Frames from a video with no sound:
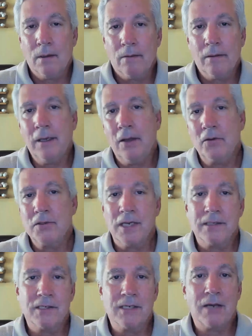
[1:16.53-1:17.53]
The other
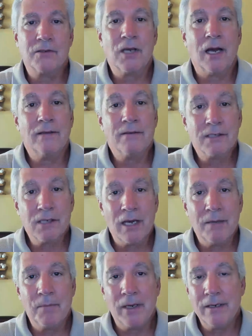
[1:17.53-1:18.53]
senses outside
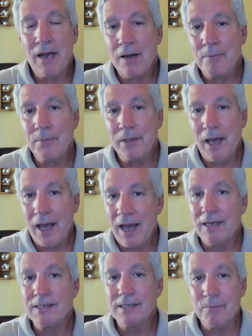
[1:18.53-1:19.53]
sight may not be
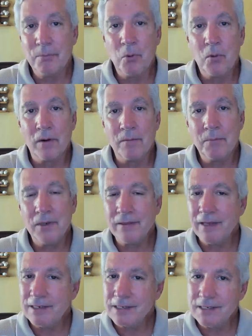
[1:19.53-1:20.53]
as important,
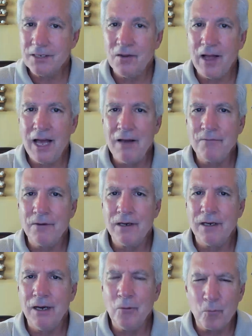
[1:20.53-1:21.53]
but they still have
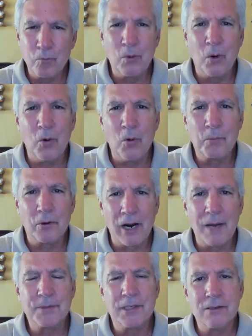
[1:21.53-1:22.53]
a, a, role
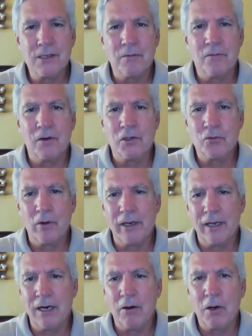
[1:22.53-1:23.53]
perhaps in some of our
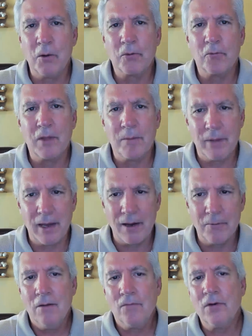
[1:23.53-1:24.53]
trading, and I'll go through them
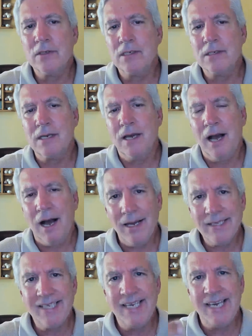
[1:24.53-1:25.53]
now. For instance,
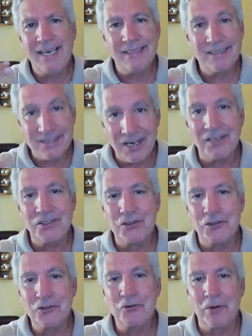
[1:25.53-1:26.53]
I can't
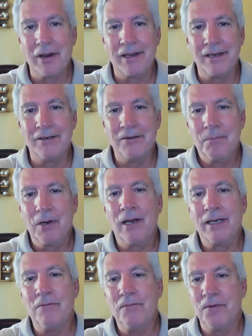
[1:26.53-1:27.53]
touch a trade, but
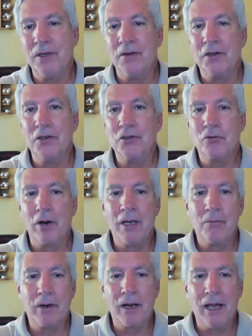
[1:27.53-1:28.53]
I can feel a good
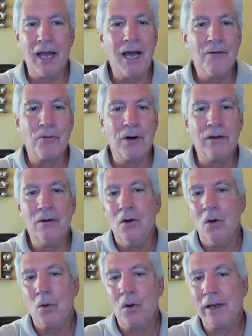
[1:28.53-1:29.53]
trade when I have one,
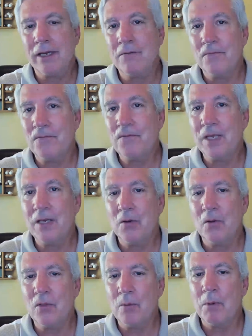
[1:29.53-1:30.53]
or I can
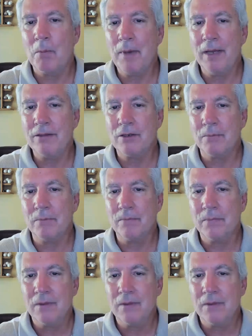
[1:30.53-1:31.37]
feel the momentum.